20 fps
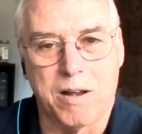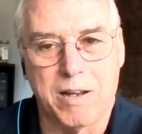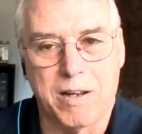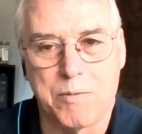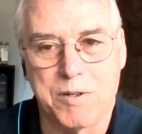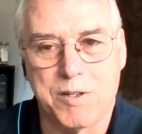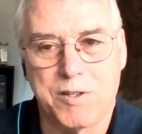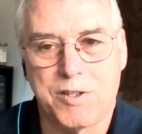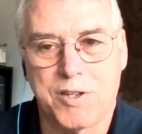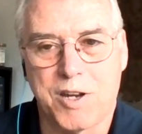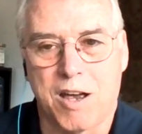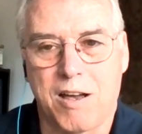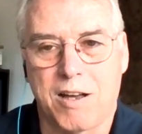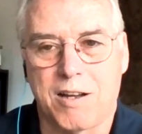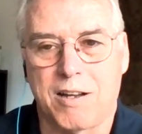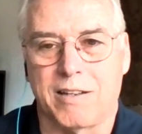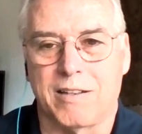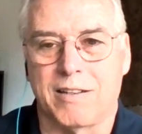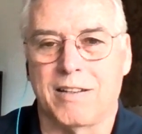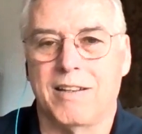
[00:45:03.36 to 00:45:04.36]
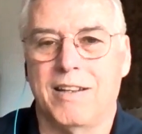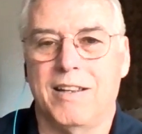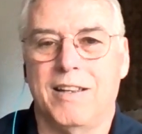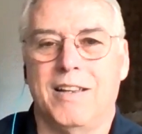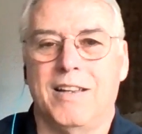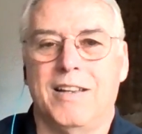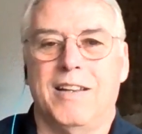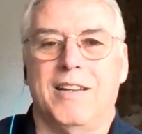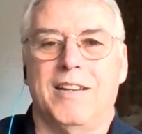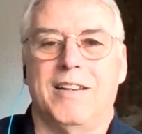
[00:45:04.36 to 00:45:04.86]
he was jogging.
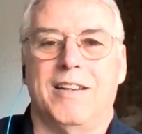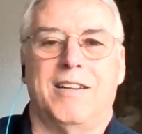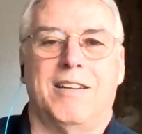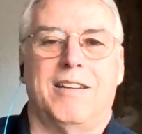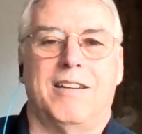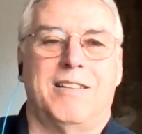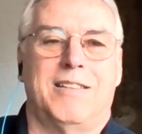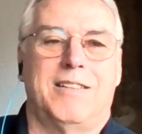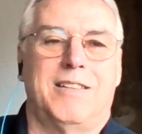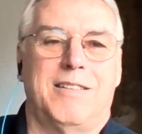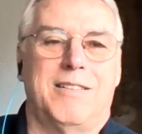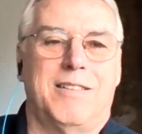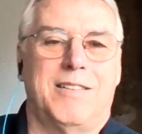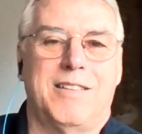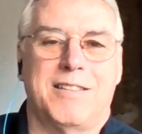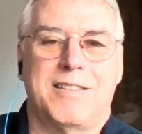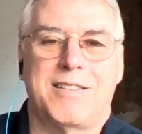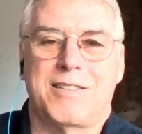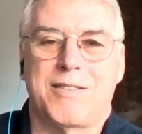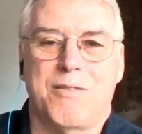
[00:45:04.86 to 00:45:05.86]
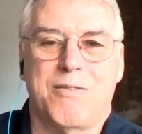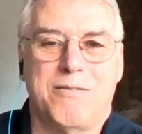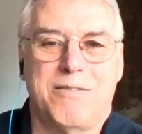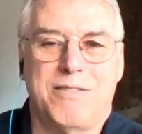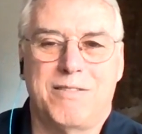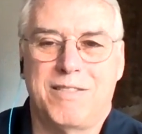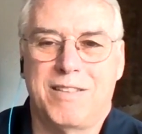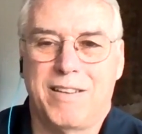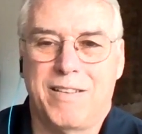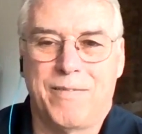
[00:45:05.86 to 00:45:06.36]
There's so
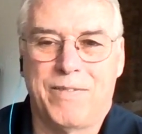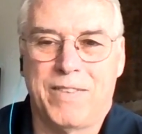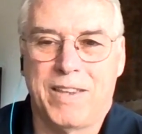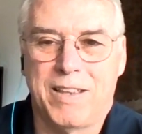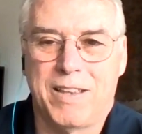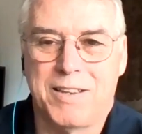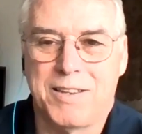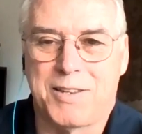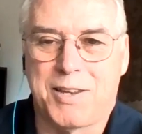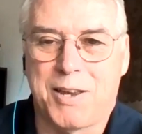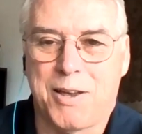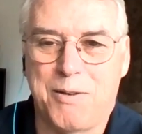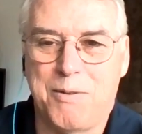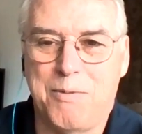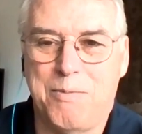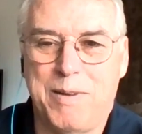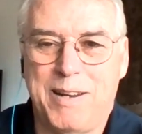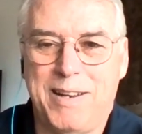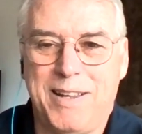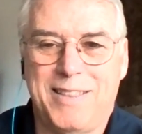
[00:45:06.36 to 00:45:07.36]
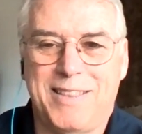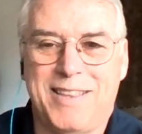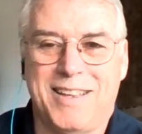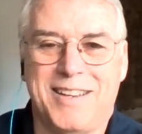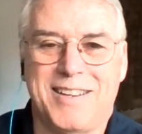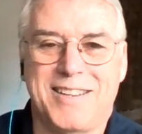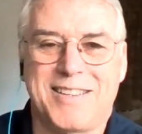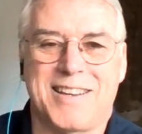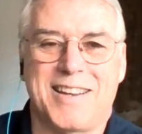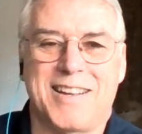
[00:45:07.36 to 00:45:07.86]
many
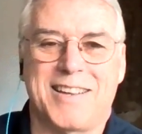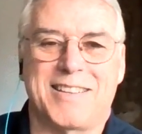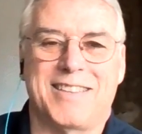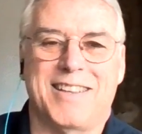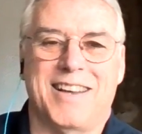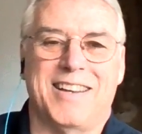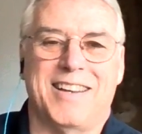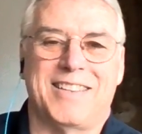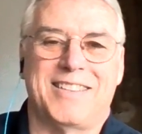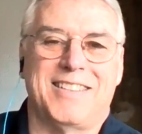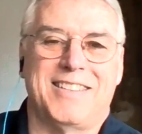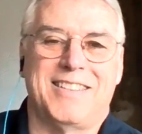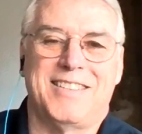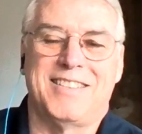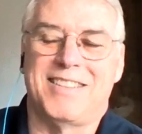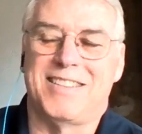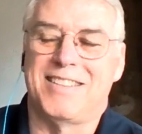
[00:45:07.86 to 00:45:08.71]
things like that, and